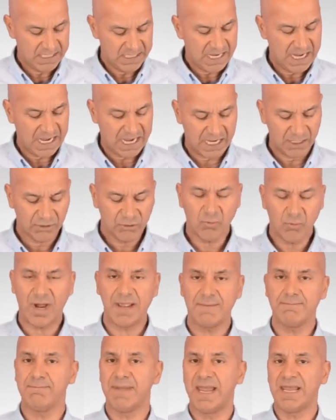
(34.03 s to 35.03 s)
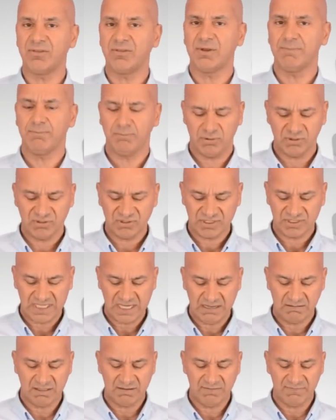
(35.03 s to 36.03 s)
How do I make them
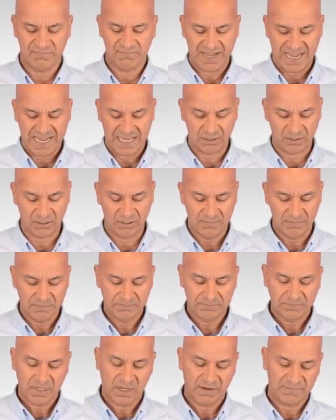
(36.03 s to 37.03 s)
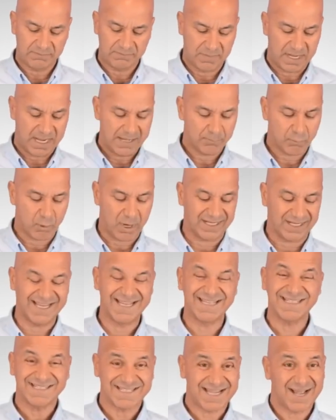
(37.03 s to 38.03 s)
perceive the value of my product
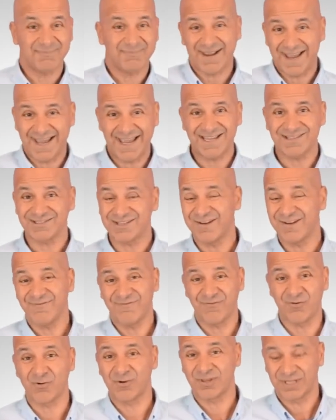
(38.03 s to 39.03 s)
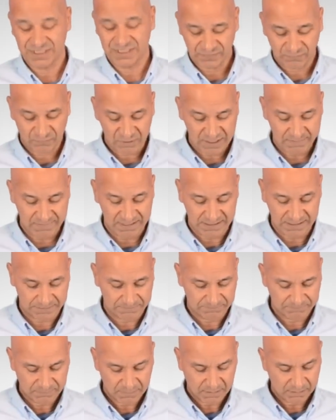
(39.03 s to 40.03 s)
and stop asking for these freebies?
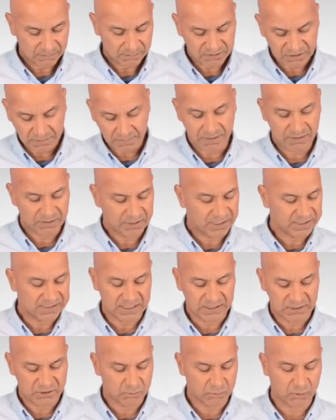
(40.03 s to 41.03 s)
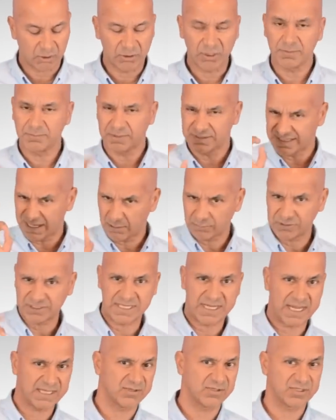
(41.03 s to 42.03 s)
There's some other things that she wrote here, but that was
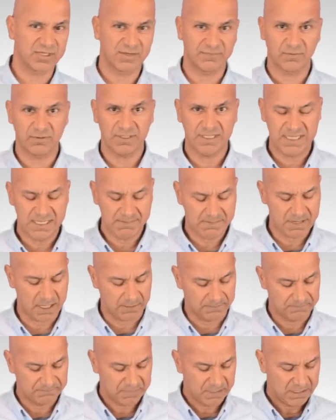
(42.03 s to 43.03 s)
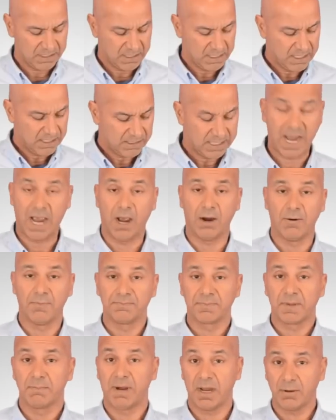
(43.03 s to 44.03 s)
the essence of her email. Now,
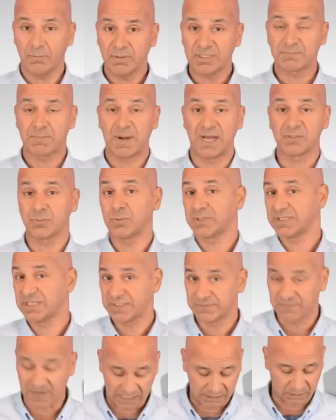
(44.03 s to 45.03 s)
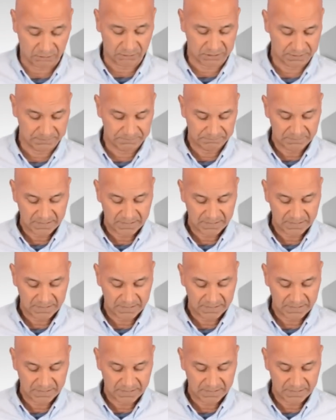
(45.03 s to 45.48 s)
my response was as follows.